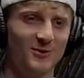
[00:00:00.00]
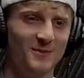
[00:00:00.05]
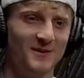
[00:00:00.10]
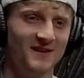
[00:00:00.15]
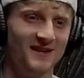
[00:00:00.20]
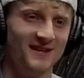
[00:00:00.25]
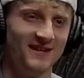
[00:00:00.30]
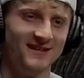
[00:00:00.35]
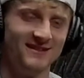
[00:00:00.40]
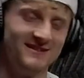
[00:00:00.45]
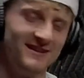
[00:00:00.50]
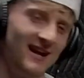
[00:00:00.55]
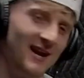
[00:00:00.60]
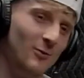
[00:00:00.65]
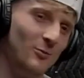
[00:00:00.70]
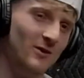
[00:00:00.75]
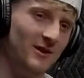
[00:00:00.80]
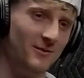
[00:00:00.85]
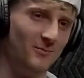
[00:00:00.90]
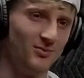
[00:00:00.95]
From, and then, yeah, I
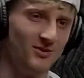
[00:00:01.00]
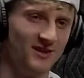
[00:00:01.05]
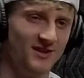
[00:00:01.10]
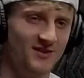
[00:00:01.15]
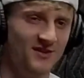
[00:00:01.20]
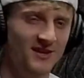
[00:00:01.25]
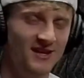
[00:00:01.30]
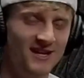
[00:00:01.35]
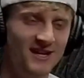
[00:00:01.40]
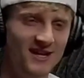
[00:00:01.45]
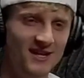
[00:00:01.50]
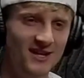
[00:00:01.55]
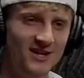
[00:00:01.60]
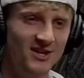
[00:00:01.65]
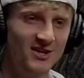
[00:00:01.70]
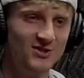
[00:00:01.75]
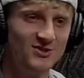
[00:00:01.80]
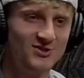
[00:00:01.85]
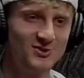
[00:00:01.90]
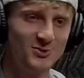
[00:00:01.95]
went and played
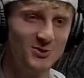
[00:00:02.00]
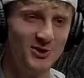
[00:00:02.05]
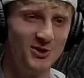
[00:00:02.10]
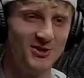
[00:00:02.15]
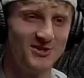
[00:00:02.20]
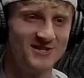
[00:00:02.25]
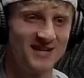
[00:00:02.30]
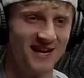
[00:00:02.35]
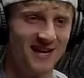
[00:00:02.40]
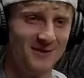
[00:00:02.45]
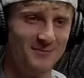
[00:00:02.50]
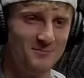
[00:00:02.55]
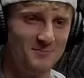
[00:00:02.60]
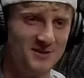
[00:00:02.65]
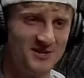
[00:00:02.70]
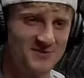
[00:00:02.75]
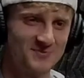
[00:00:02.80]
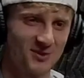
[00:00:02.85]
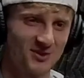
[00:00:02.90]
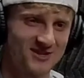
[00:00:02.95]
2 years at
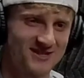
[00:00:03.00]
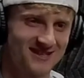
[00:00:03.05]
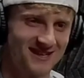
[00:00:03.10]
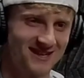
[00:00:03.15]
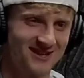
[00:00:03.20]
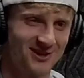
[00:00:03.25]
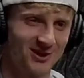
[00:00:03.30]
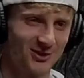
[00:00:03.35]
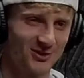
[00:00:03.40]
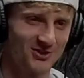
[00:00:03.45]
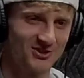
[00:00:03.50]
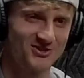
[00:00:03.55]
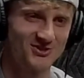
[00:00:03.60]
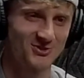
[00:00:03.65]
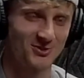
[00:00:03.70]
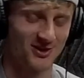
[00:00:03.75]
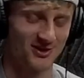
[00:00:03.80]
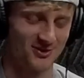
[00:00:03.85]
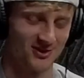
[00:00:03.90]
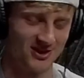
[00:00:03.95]
Bismarck State College.
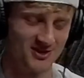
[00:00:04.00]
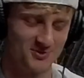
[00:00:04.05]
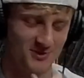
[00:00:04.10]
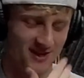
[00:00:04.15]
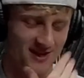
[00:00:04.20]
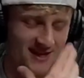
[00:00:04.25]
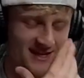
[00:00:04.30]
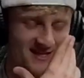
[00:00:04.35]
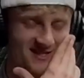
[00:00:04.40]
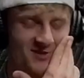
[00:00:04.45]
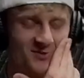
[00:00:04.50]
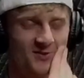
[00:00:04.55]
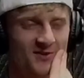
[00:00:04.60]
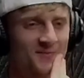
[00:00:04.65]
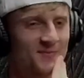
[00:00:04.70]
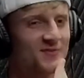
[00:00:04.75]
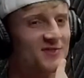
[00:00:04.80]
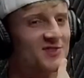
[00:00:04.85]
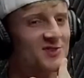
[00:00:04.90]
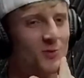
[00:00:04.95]
So I graduated high school
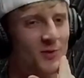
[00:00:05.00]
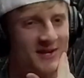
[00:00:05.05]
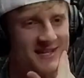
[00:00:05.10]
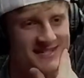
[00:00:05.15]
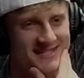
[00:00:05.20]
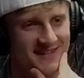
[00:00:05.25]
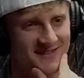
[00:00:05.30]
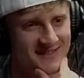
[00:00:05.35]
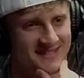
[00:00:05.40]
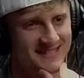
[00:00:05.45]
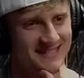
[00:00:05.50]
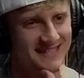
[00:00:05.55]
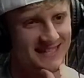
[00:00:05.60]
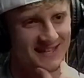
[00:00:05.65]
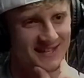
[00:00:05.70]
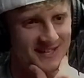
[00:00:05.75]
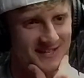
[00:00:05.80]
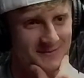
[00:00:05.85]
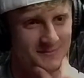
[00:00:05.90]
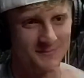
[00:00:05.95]
in 2017,
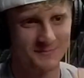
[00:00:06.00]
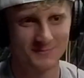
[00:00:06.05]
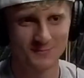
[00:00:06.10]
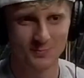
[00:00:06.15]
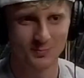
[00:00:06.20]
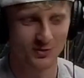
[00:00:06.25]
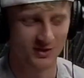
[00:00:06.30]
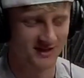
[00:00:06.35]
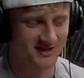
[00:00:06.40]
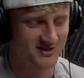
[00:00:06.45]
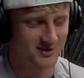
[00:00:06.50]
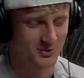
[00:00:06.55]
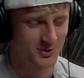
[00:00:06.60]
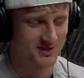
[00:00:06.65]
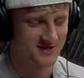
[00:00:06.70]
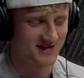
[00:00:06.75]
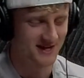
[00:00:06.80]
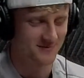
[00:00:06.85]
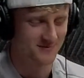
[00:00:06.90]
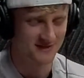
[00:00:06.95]
and then played 2
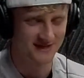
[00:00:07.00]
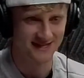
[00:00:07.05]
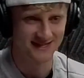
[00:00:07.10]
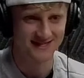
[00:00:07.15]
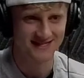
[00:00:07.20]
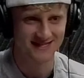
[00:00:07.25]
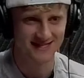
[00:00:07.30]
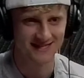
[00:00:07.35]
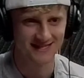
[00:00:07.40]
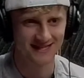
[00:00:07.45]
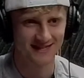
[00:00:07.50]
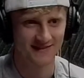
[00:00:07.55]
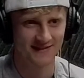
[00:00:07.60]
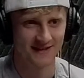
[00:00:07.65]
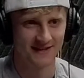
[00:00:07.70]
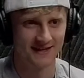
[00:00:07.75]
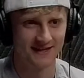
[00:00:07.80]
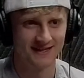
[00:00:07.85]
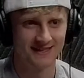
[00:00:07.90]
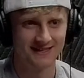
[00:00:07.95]
years at BSC, and
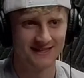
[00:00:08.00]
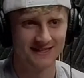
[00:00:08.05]
then